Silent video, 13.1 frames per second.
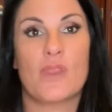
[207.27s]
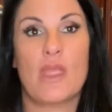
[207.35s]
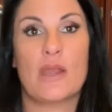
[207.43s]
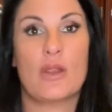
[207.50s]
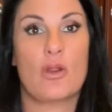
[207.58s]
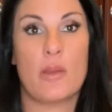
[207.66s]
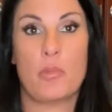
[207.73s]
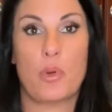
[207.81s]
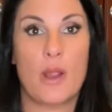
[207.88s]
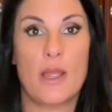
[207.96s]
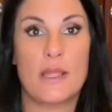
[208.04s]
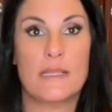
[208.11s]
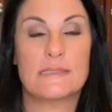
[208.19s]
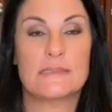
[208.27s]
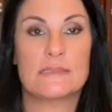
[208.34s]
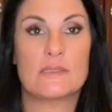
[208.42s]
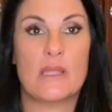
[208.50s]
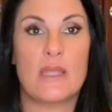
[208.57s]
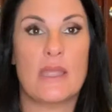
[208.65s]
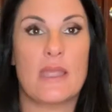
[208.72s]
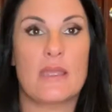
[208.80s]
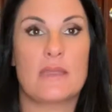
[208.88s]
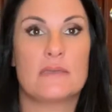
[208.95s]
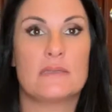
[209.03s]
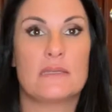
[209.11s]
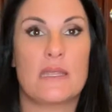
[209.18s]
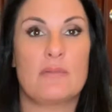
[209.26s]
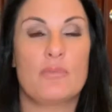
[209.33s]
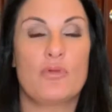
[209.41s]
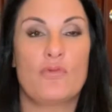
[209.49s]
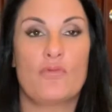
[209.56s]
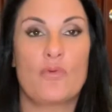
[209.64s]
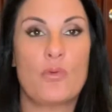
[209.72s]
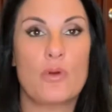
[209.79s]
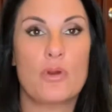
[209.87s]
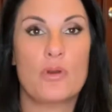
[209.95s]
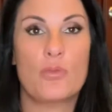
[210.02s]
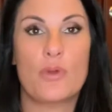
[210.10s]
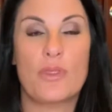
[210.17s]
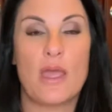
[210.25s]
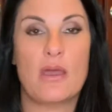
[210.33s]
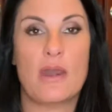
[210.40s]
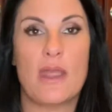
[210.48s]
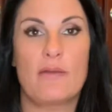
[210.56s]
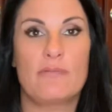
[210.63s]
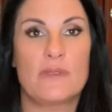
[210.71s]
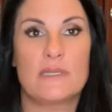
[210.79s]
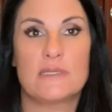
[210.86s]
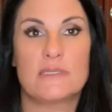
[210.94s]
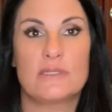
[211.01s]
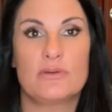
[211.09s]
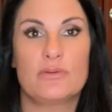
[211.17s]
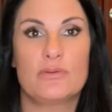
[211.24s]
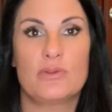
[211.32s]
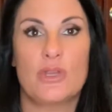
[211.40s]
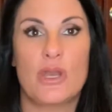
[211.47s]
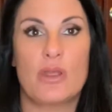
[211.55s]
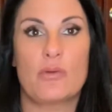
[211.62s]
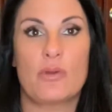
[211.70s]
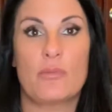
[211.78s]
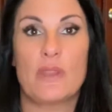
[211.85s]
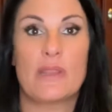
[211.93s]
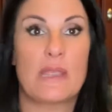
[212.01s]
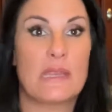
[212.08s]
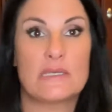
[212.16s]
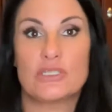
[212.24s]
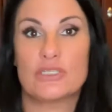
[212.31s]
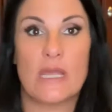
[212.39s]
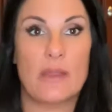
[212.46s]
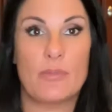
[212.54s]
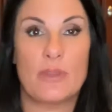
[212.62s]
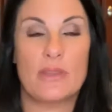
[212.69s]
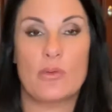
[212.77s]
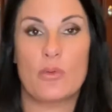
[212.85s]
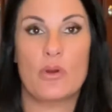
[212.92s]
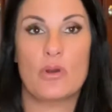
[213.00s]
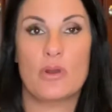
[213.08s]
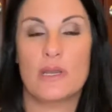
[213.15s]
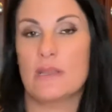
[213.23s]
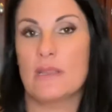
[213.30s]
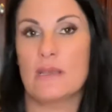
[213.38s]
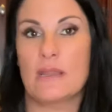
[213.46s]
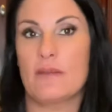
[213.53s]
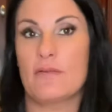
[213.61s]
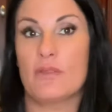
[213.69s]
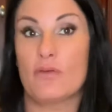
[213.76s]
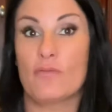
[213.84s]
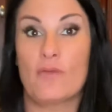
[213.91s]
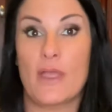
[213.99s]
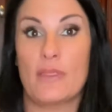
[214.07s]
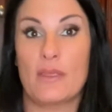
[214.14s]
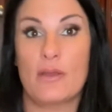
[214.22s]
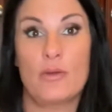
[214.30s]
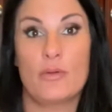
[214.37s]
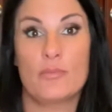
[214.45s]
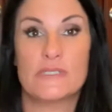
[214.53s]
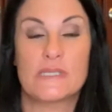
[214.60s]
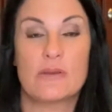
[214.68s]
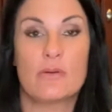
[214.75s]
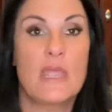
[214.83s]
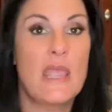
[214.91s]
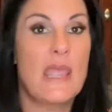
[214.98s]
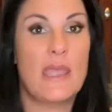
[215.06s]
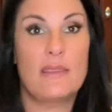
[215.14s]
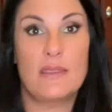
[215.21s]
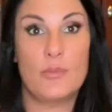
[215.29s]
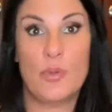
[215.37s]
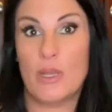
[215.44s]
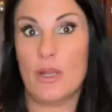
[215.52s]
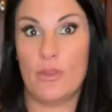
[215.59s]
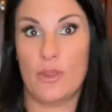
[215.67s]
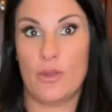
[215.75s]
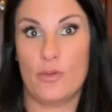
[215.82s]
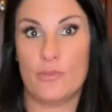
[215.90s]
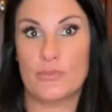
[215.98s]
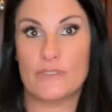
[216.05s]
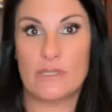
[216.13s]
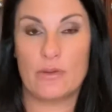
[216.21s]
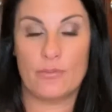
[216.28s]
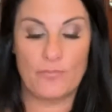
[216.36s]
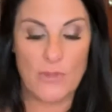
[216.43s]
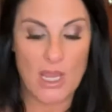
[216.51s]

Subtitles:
at a great price and move forward without having to, they can just type in the word and then they'll find the home. So, and then bid on the home. So,